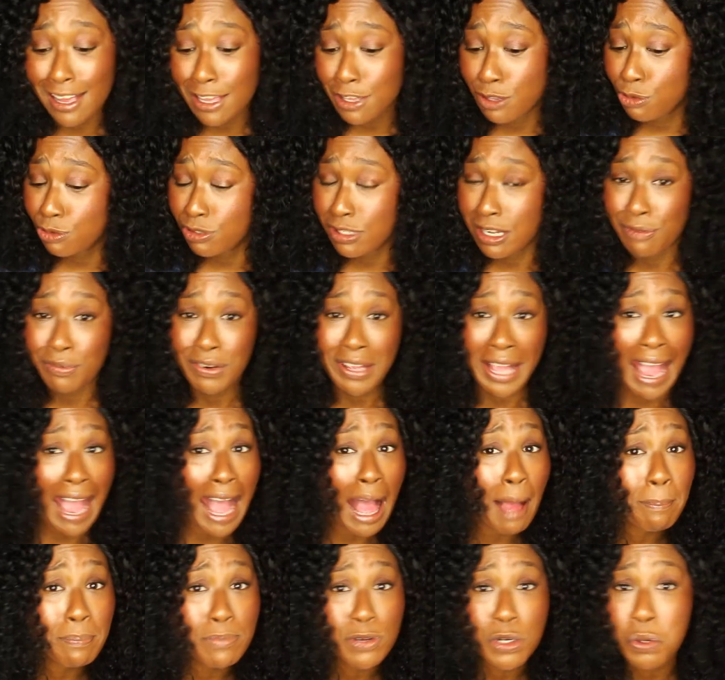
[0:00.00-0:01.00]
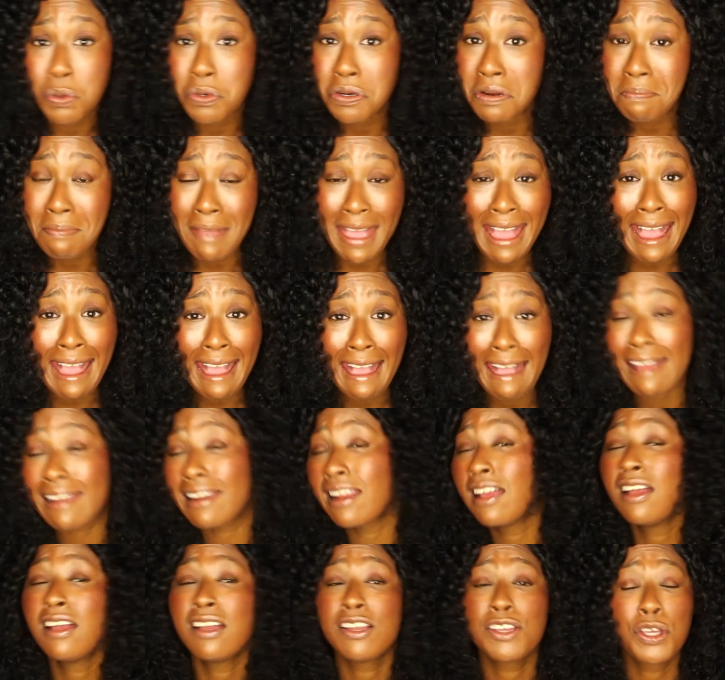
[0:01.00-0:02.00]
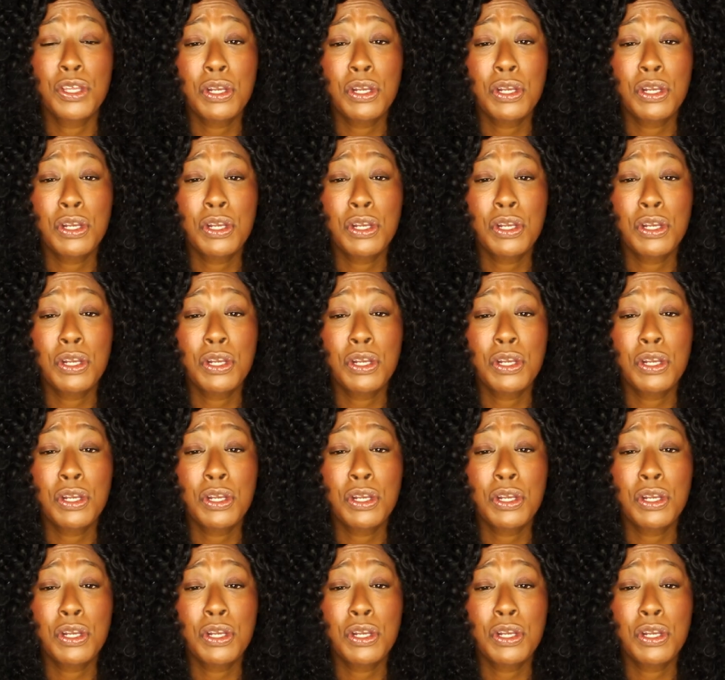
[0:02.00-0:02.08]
I used every app known to man.